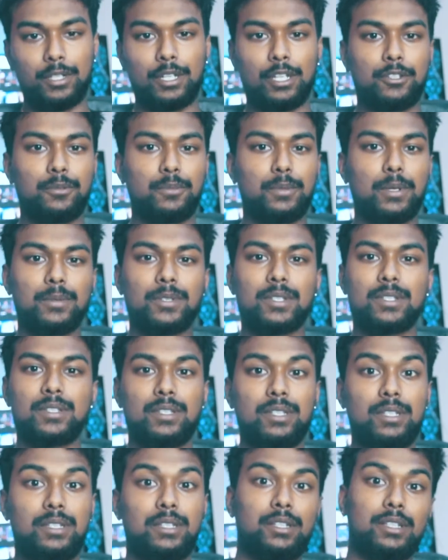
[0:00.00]
and you'll be able to
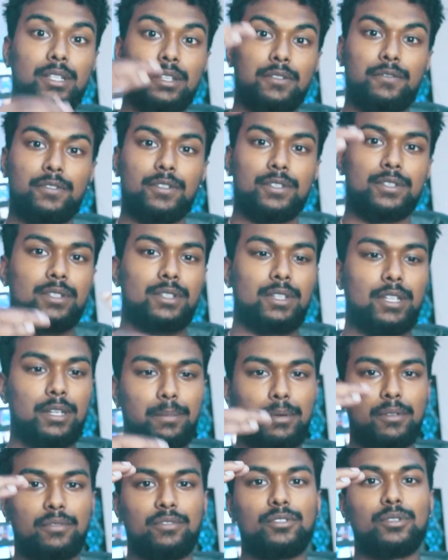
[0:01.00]
see the difference in
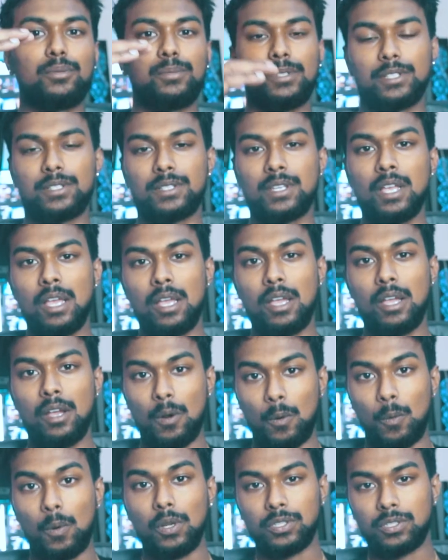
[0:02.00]
performance
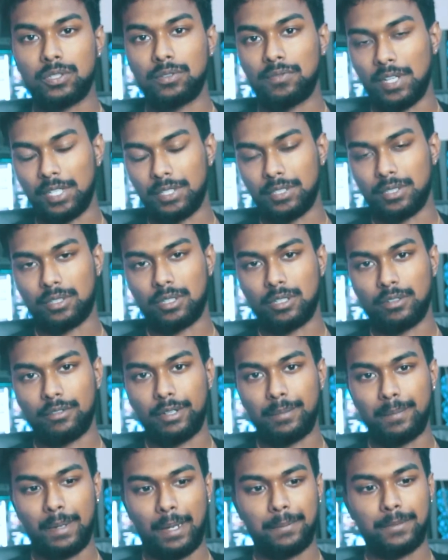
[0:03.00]
once you've had your car
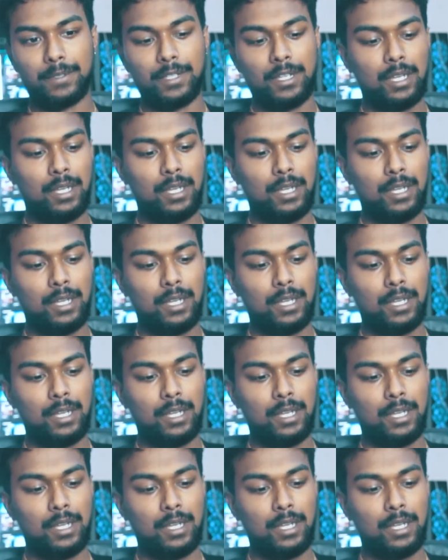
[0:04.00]
remapped.